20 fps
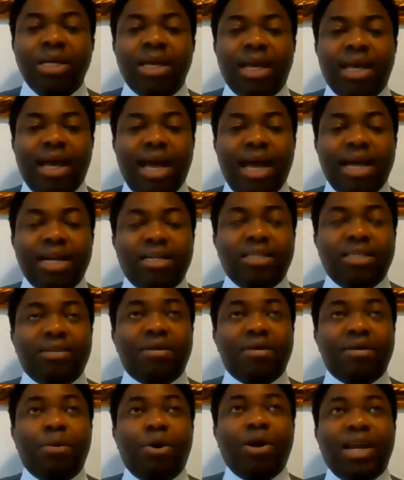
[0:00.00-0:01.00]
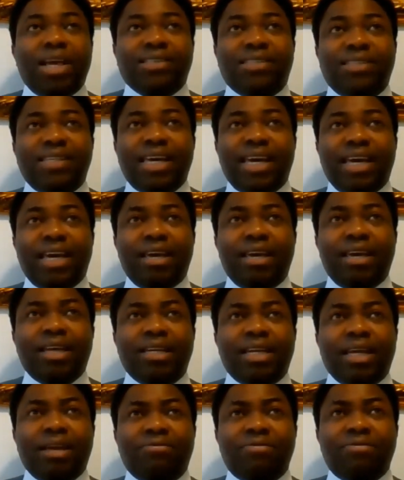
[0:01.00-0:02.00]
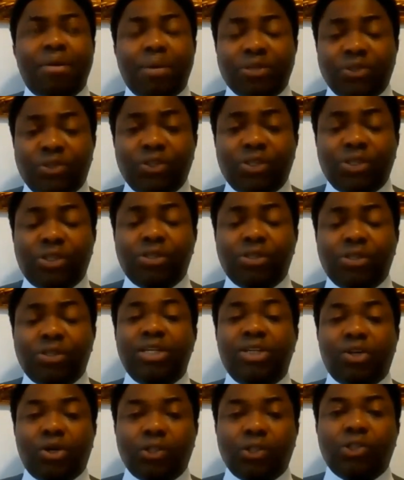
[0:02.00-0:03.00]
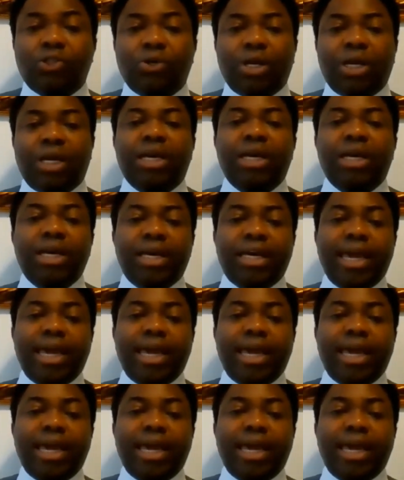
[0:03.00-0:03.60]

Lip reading: And if I'm honest, the pharmaceutical industry